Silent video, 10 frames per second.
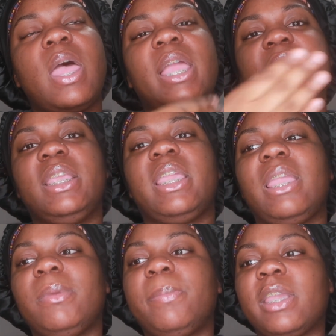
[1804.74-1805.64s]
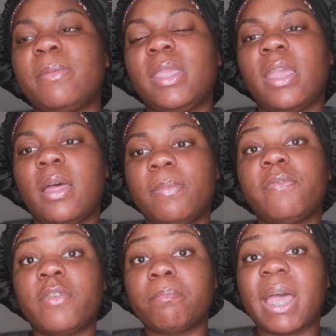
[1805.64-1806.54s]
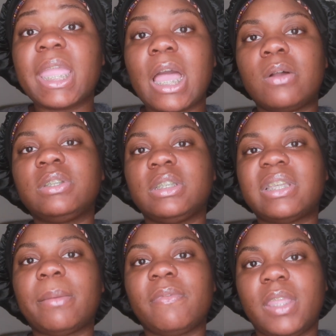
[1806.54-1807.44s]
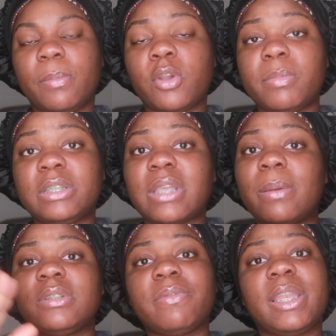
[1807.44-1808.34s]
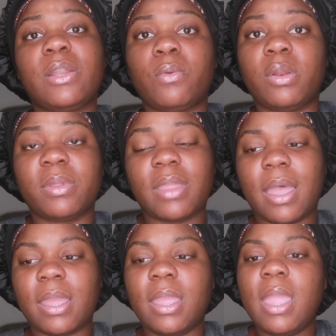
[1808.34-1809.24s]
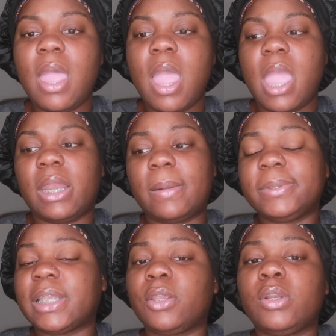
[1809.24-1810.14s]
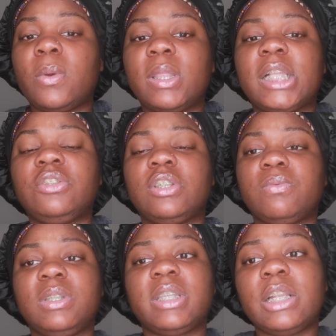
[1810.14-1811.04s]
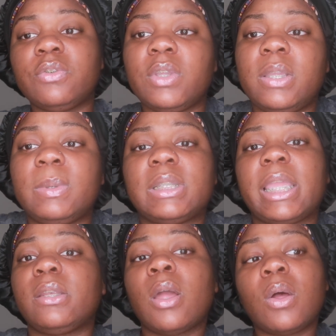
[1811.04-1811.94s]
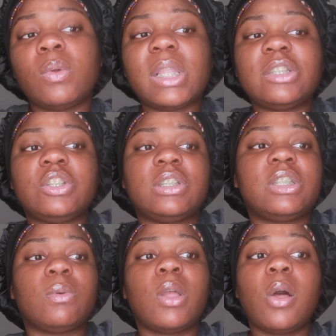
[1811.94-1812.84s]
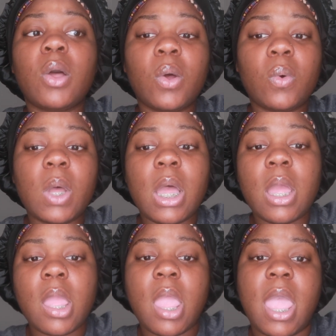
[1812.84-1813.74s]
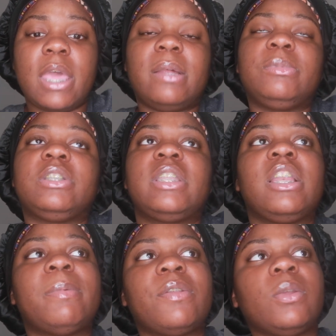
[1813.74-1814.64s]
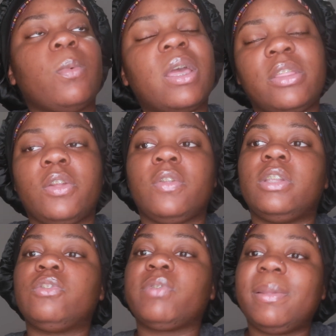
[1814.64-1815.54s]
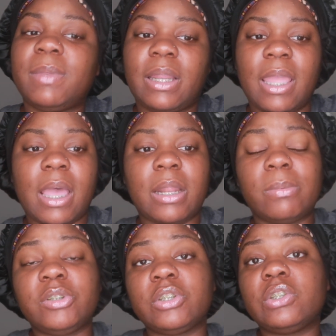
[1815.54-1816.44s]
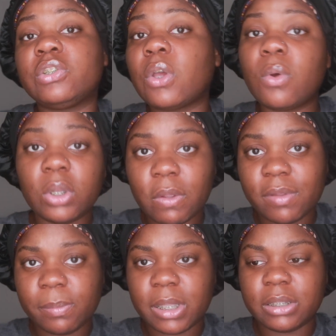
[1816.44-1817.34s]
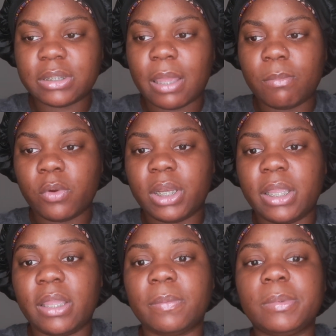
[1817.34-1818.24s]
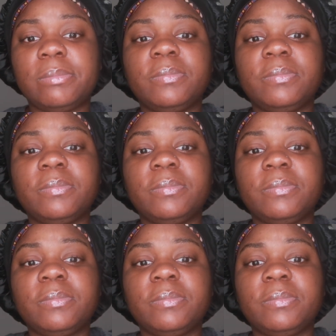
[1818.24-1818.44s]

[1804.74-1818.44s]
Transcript: and he came and picked me up from my house the time of the appointment so I was already annoyed with that and I was like you know what let's just reschedule. He was like no let's just still go and I'm just thinking about the weather, the dream that I had. I was just so all over the place that morning.